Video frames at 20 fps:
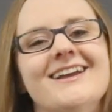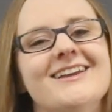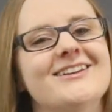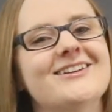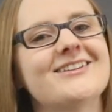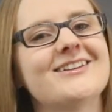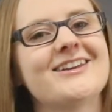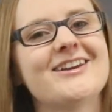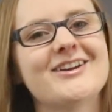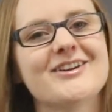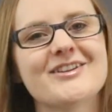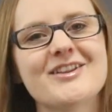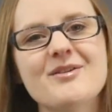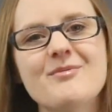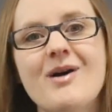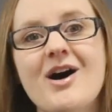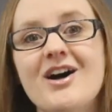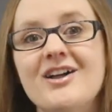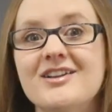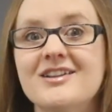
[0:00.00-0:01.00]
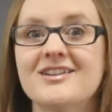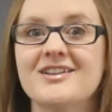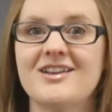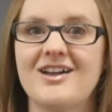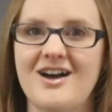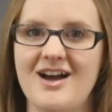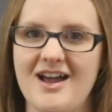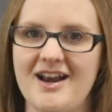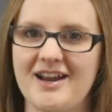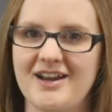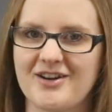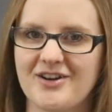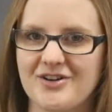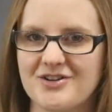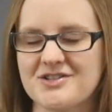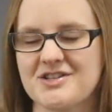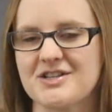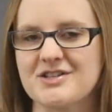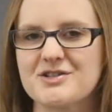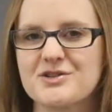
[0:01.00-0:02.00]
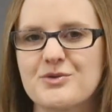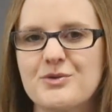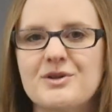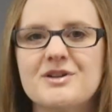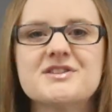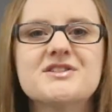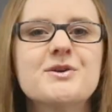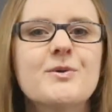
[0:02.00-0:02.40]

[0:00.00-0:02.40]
You'll hear them a lot in nursing school.